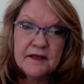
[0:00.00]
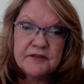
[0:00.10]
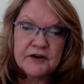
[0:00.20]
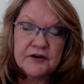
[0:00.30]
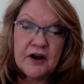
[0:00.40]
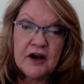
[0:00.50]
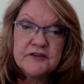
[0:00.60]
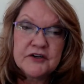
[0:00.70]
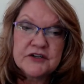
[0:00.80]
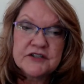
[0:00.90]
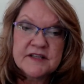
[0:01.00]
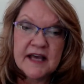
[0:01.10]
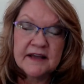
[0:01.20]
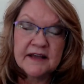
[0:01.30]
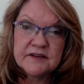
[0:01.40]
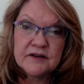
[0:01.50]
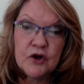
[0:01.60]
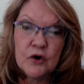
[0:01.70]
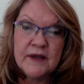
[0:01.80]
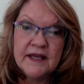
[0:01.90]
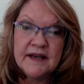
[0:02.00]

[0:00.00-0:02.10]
There are doctors that go in